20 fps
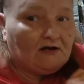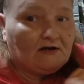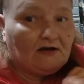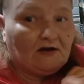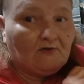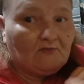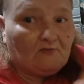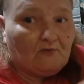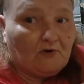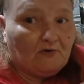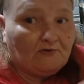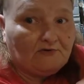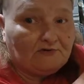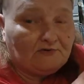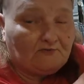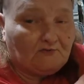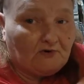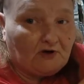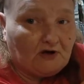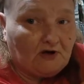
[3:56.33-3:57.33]
Now,
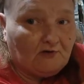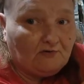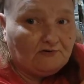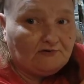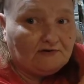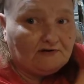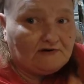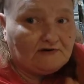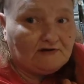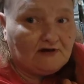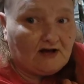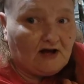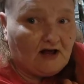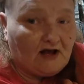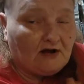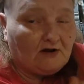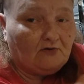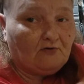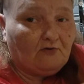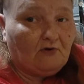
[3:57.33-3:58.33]
Rosa rugosas that
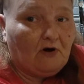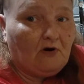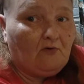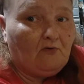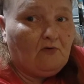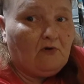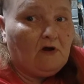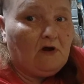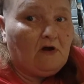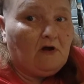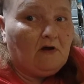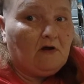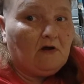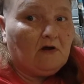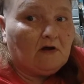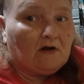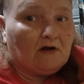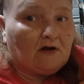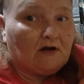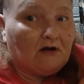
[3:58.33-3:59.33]
I grow
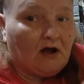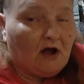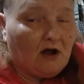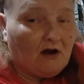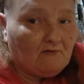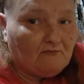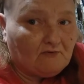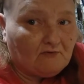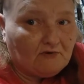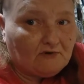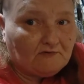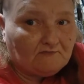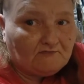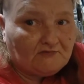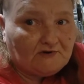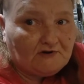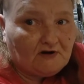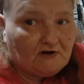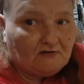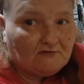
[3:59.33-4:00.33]
cover
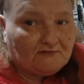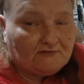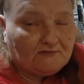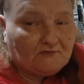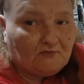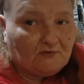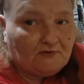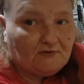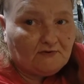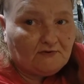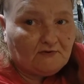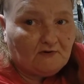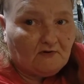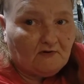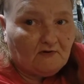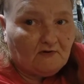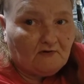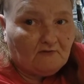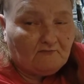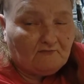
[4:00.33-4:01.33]
themselves with
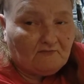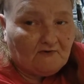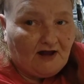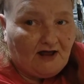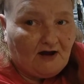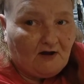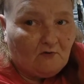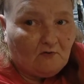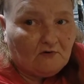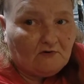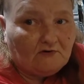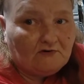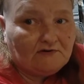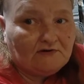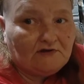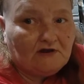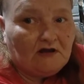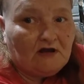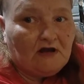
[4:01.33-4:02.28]
flowers